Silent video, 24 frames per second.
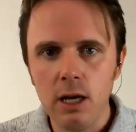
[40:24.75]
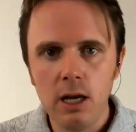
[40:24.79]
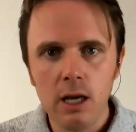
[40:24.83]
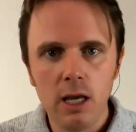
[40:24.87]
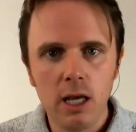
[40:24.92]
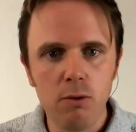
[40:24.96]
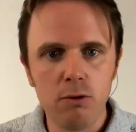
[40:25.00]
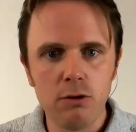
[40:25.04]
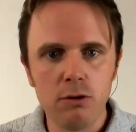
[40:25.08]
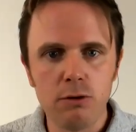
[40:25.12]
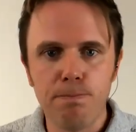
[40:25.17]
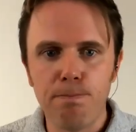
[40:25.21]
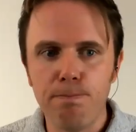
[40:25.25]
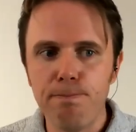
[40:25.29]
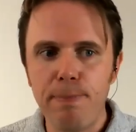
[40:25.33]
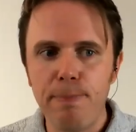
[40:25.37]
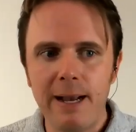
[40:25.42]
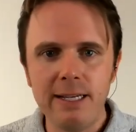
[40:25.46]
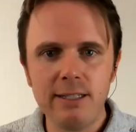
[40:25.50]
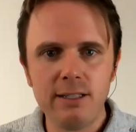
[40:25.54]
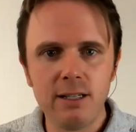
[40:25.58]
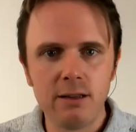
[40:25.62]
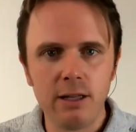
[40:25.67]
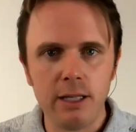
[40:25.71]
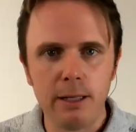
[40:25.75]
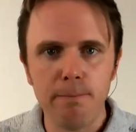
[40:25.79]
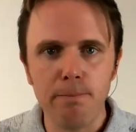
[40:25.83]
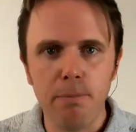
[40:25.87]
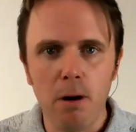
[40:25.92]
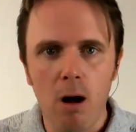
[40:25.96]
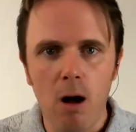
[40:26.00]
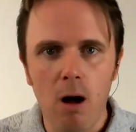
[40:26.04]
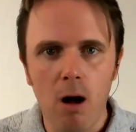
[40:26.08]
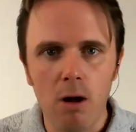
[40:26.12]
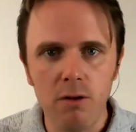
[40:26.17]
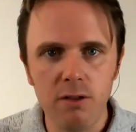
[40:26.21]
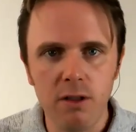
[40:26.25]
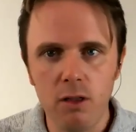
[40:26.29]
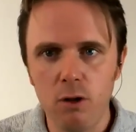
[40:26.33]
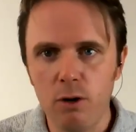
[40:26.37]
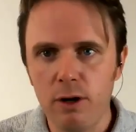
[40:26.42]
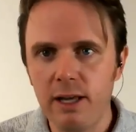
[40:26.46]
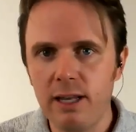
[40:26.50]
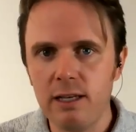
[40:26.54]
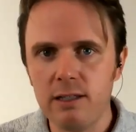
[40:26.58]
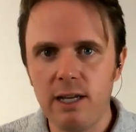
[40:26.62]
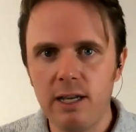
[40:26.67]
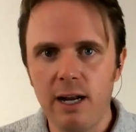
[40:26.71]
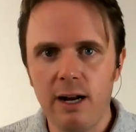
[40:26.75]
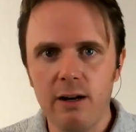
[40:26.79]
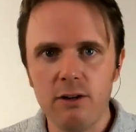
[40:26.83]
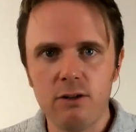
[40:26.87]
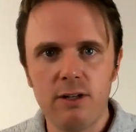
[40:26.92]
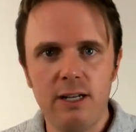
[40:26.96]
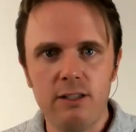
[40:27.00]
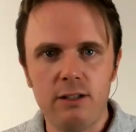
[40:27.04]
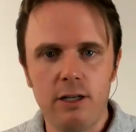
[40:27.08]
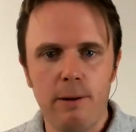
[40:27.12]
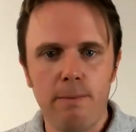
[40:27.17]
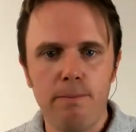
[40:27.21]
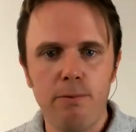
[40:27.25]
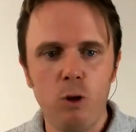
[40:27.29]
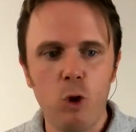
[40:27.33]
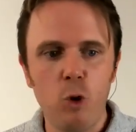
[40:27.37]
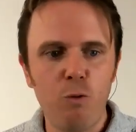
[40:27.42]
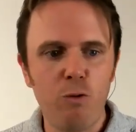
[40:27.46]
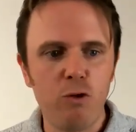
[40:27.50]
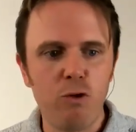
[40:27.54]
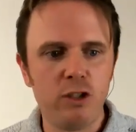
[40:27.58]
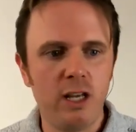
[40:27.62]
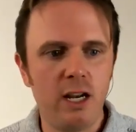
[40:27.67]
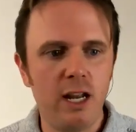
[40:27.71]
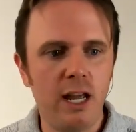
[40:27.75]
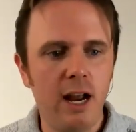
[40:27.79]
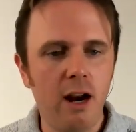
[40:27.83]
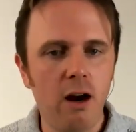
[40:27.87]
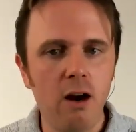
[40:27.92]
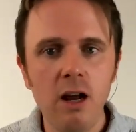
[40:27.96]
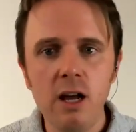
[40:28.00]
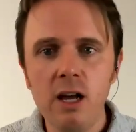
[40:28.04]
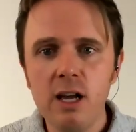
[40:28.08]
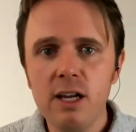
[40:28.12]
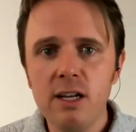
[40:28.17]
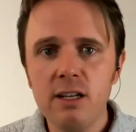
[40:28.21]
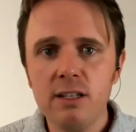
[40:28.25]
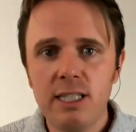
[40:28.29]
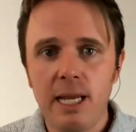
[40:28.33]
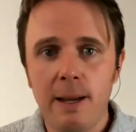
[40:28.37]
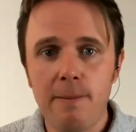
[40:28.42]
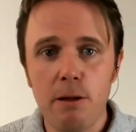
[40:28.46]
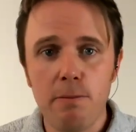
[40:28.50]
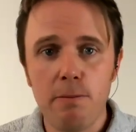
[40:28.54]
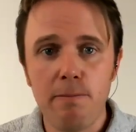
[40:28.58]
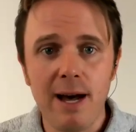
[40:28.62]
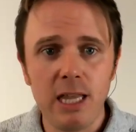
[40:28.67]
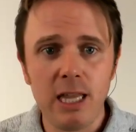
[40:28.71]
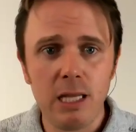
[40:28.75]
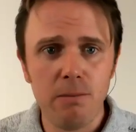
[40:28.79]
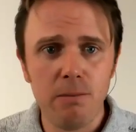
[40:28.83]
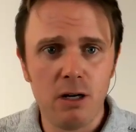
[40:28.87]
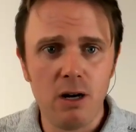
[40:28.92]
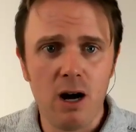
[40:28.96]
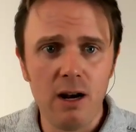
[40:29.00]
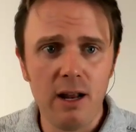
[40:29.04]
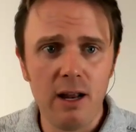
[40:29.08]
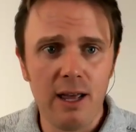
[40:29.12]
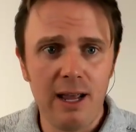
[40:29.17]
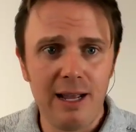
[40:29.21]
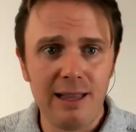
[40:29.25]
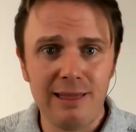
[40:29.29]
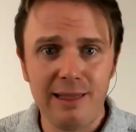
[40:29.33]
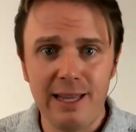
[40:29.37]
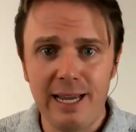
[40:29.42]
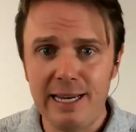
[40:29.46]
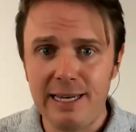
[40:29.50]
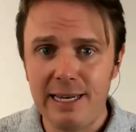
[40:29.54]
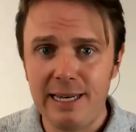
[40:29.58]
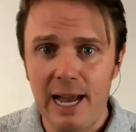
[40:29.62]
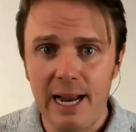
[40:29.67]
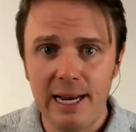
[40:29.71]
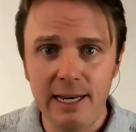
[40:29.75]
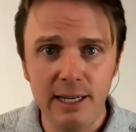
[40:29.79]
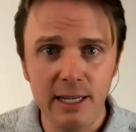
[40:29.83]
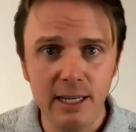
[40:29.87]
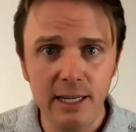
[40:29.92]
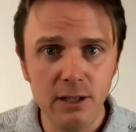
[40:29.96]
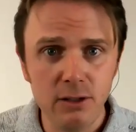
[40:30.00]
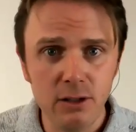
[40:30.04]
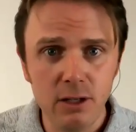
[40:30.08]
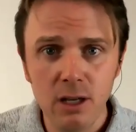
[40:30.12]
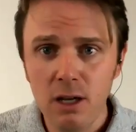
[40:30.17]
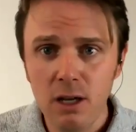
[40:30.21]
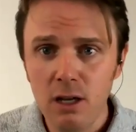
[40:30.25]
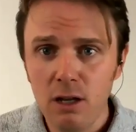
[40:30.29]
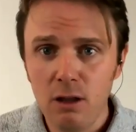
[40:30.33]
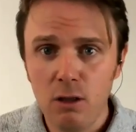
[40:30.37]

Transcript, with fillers: He was basically bald, and look at his hair today. It's got a beautiful set of hair. Same with Matthew McConaughey, late nineties.